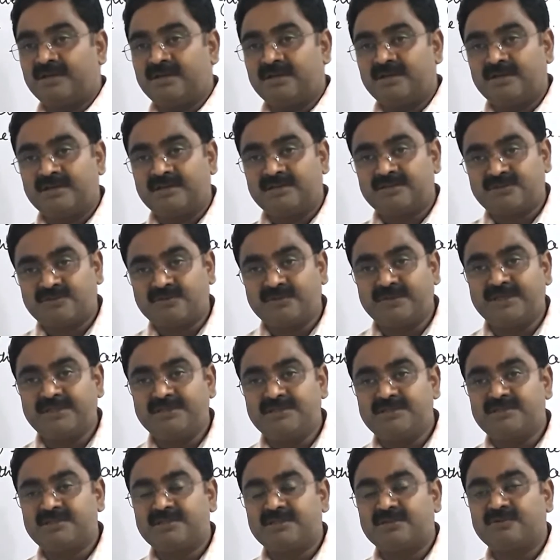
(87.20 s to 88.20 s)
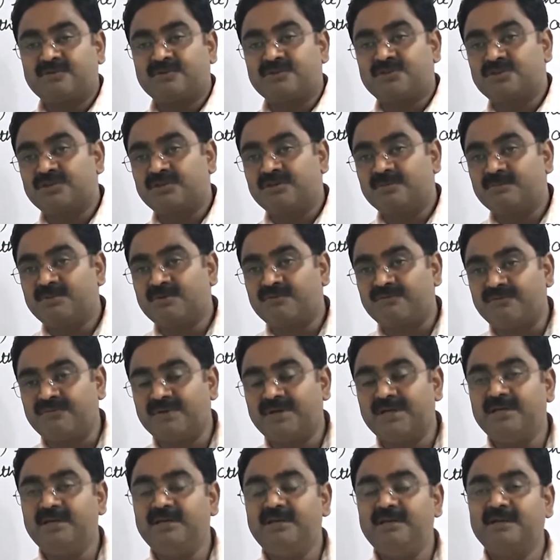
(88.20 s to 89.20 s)
Students, question number
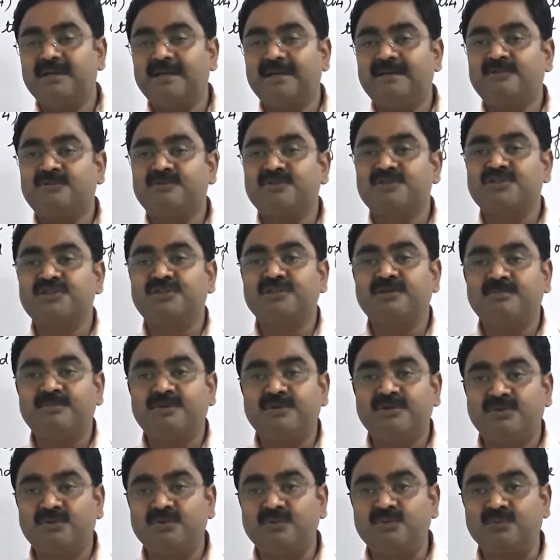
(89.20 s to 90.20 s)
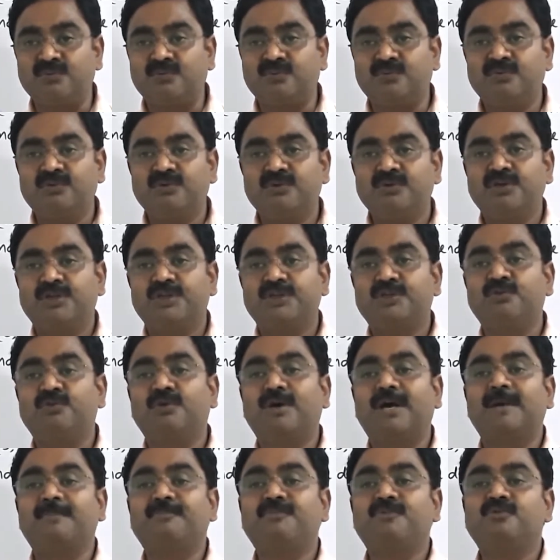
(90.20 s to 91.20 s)
1 and question number 2 you
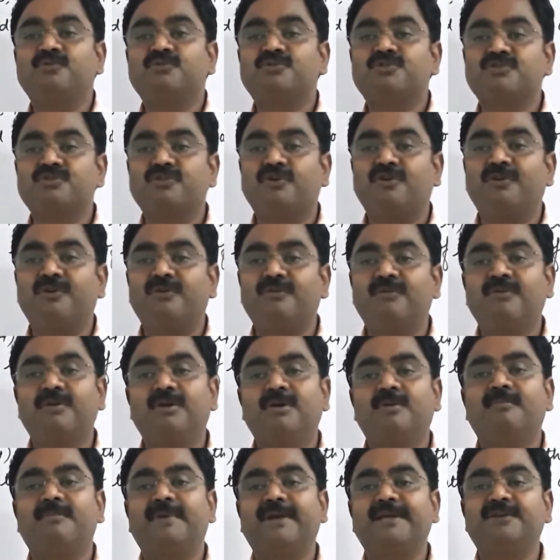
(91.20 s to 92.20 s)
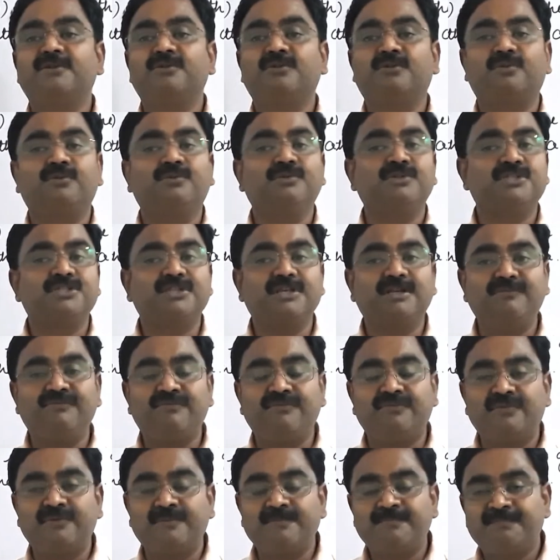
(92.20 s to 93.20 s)
have to solve by your own
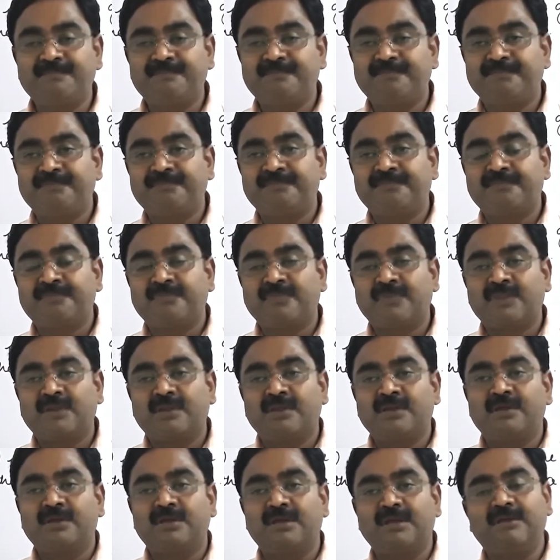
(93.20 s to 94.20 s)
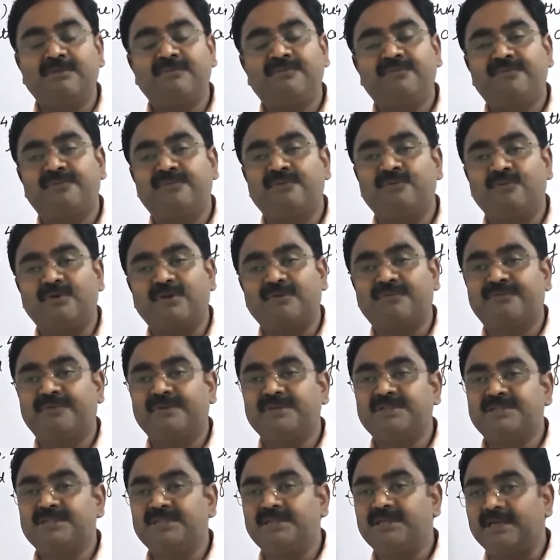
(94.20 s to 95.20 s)
self. If you are
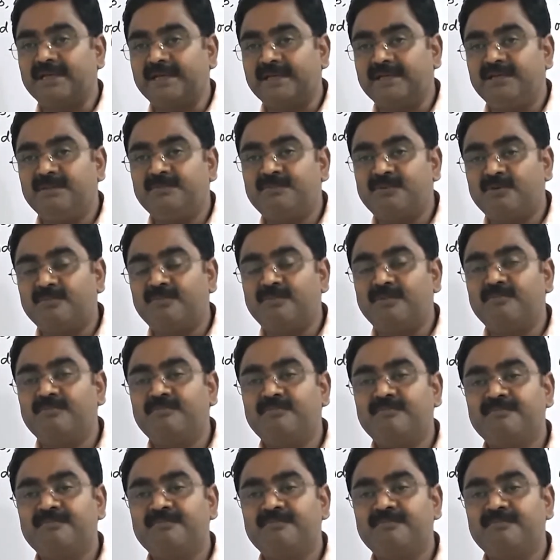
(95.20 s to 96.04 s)
facing any problem,